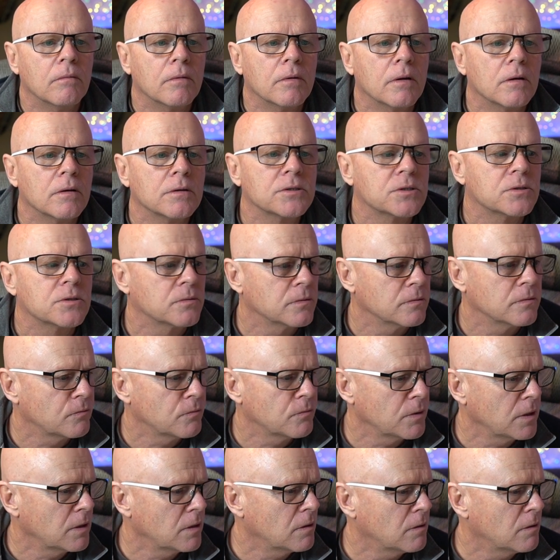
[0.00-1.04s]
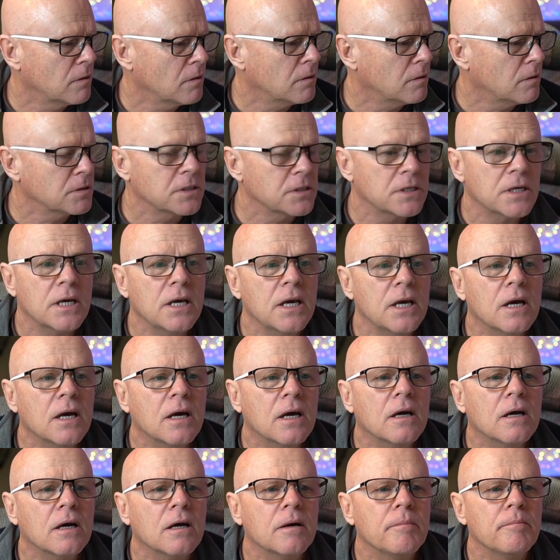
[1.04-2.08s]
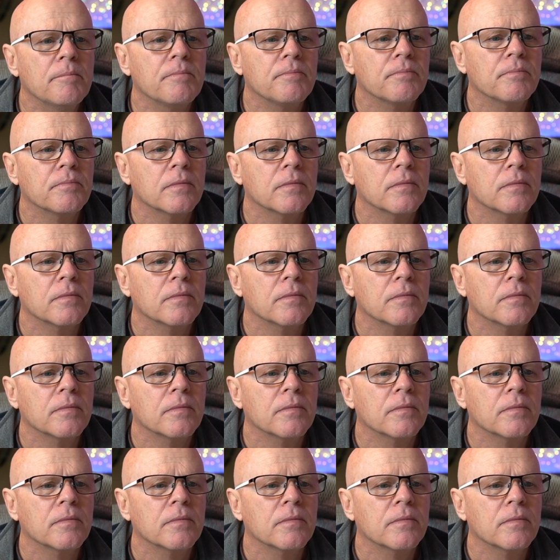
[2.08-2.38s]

What else have we got here?